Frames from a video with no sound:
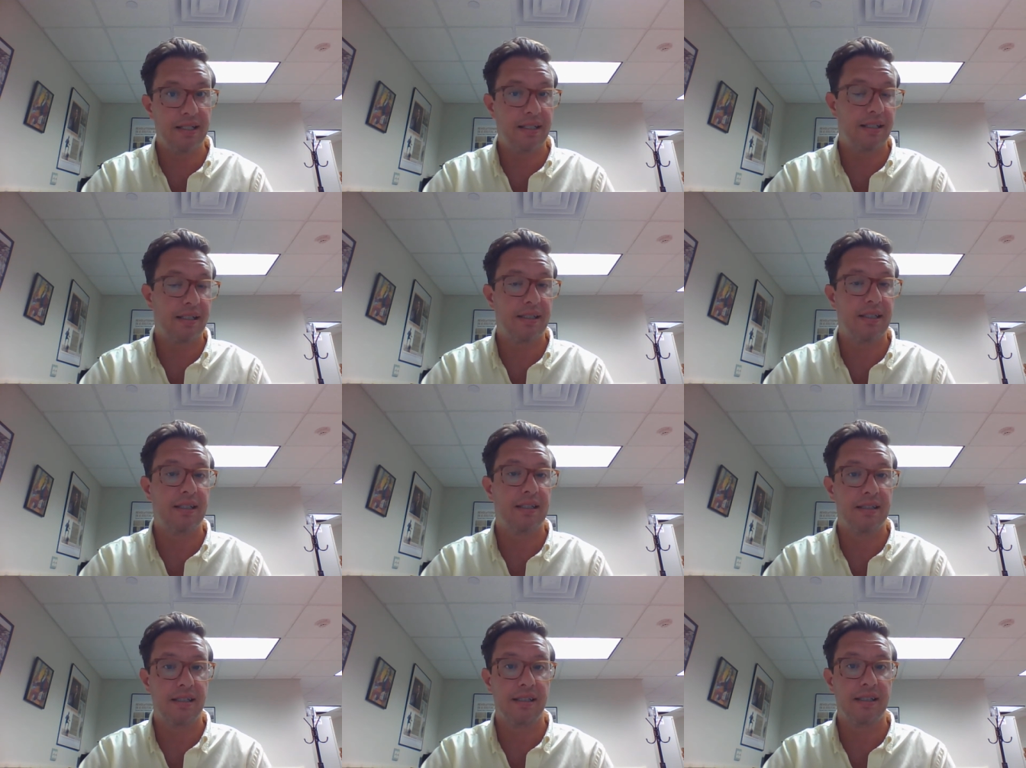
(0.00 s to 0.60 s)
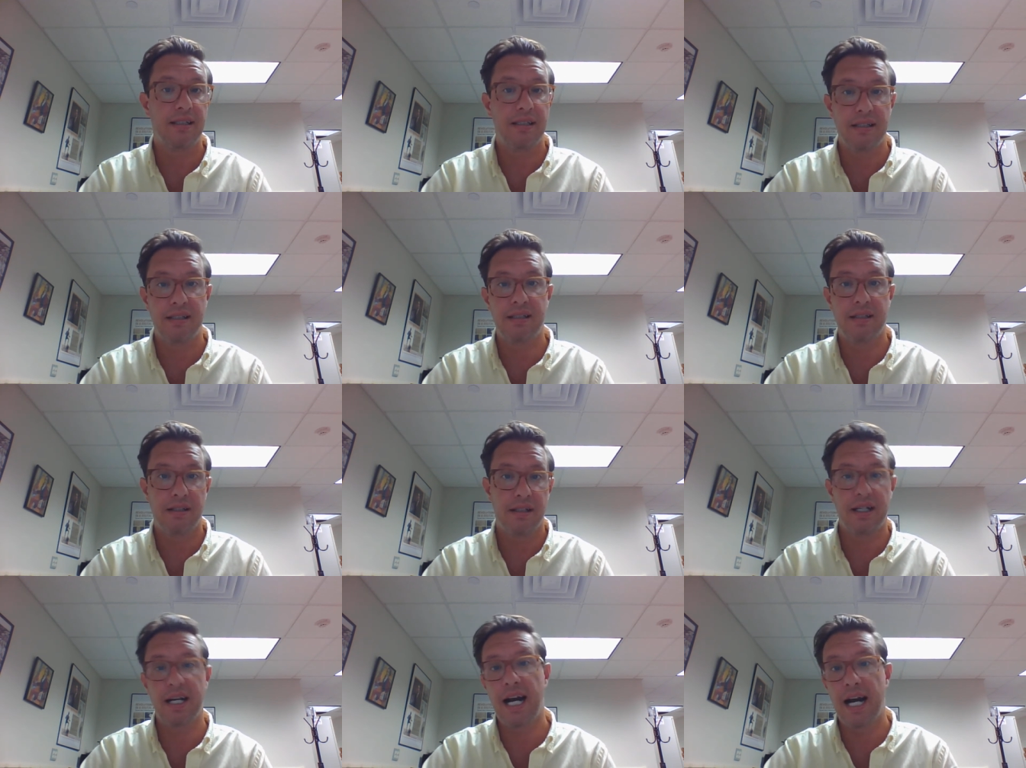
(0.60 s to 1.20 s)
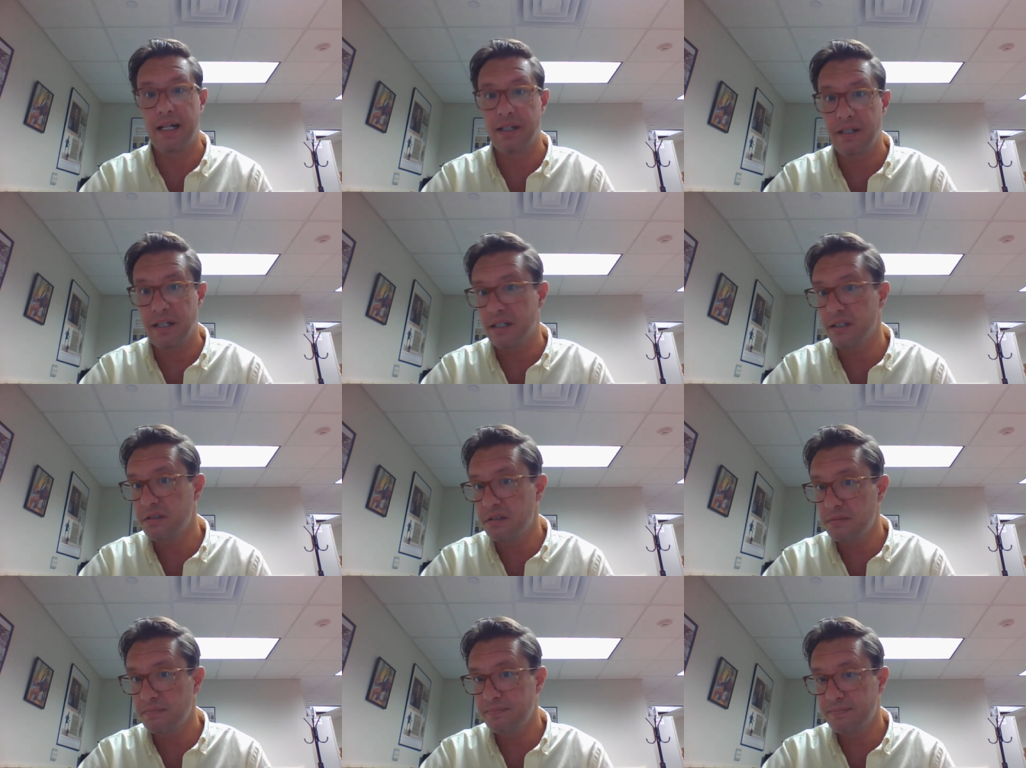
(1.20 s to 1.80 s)
1660 to the
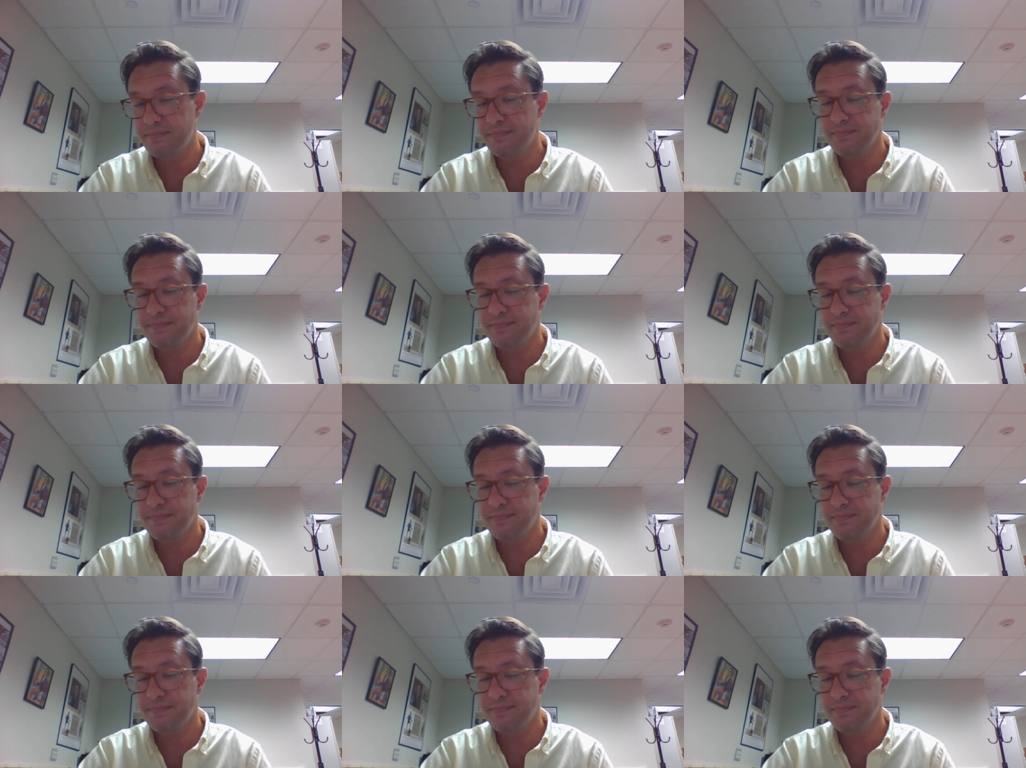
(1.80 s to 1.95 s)
colonies.